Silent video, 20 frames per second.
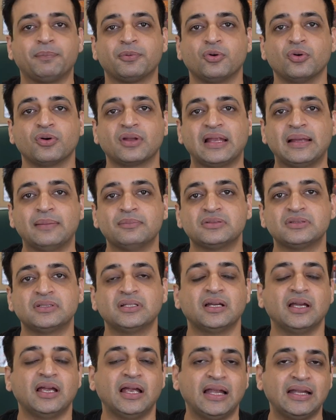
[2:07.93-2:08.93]
programs,
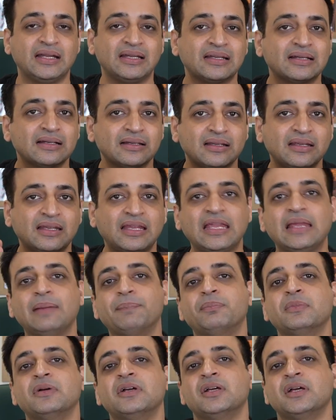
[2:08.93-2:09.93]
and
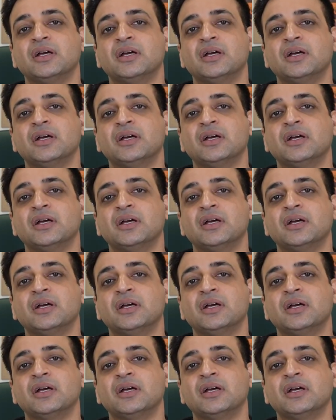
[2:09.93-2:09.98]
keep